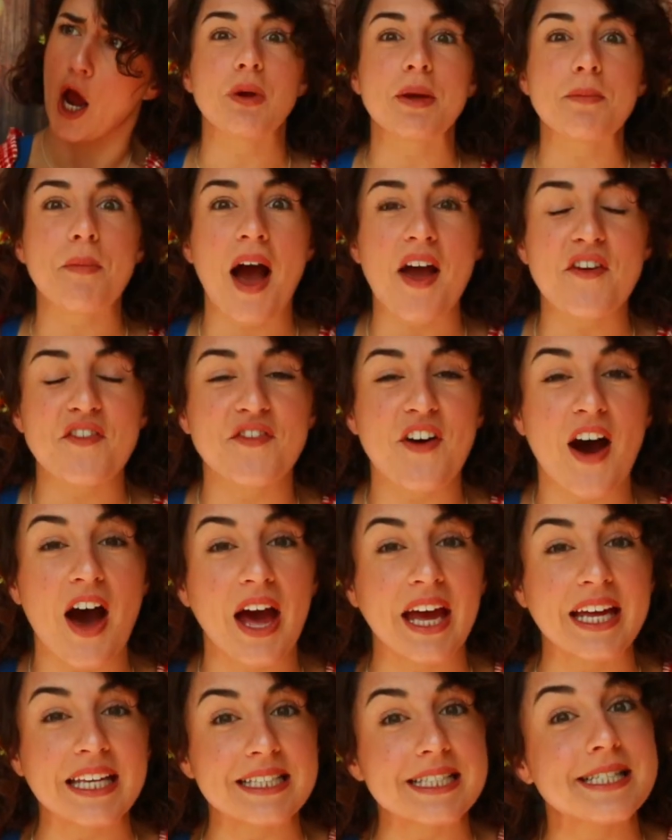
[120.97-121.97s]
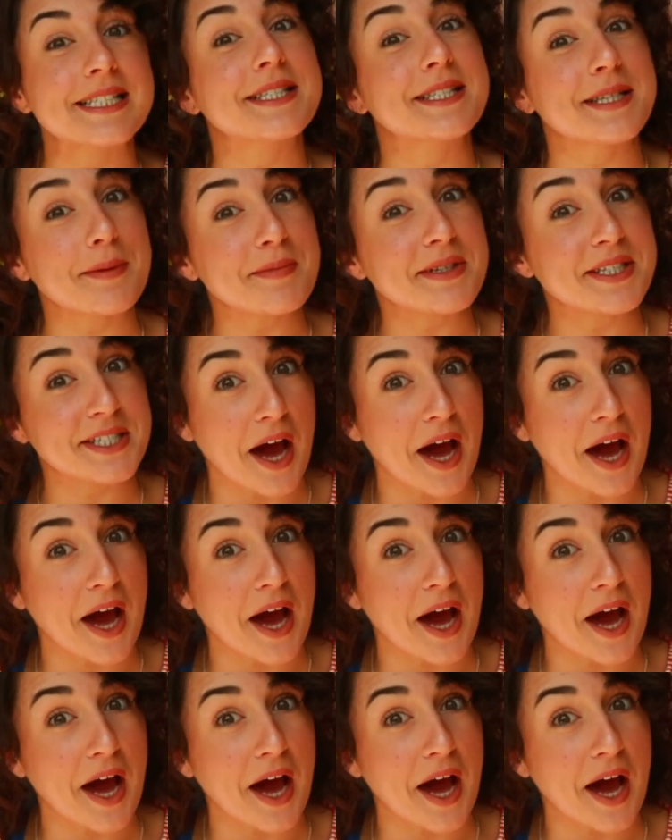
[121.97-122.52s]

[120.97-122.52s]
We might find some